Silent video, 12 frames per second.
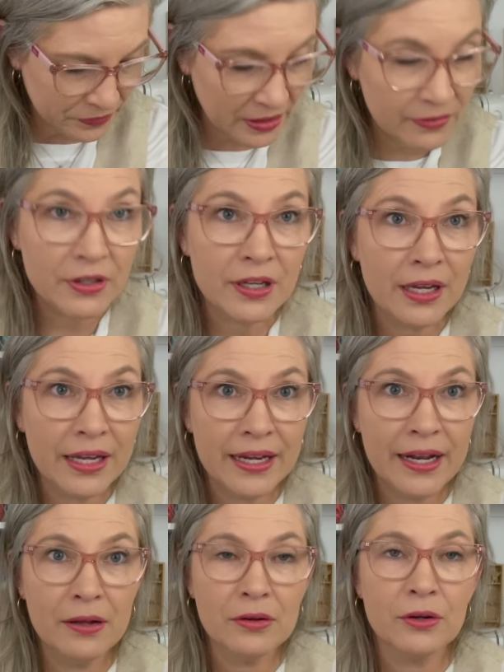If you can get
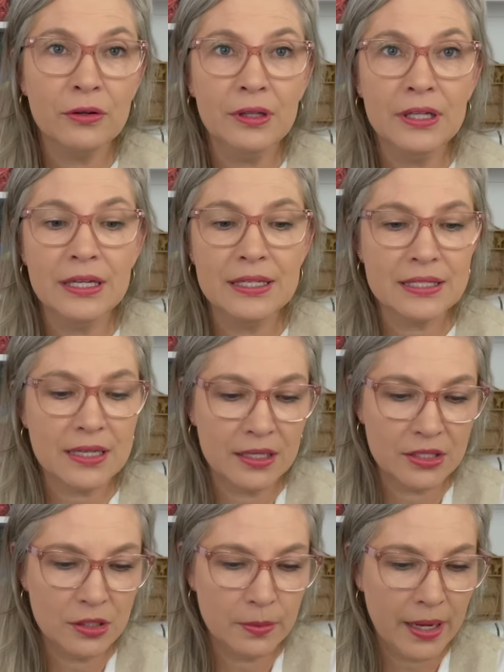out early, it's not
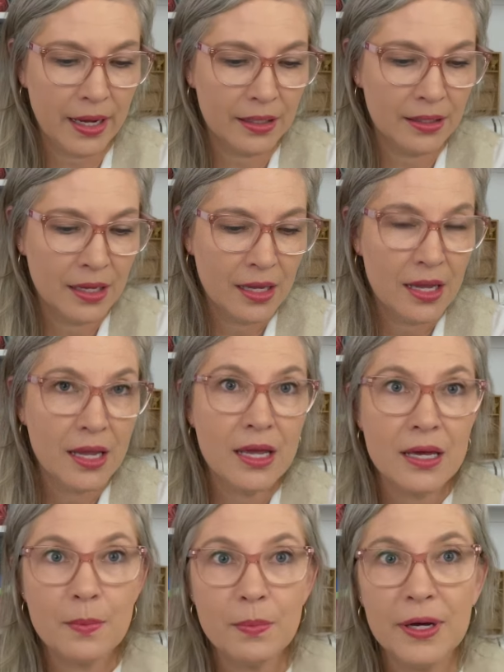too bad.
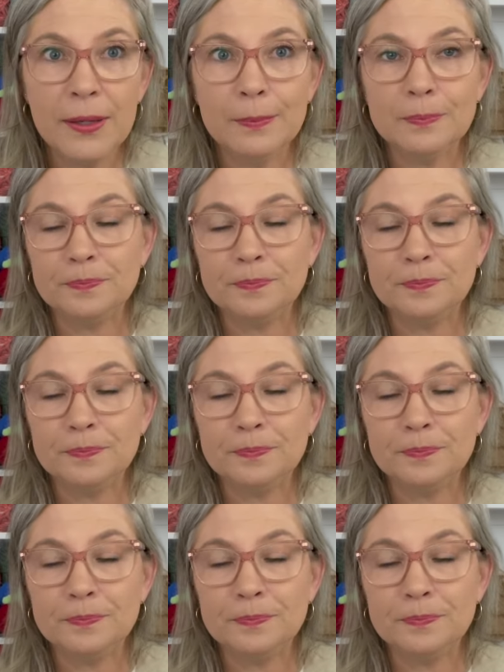But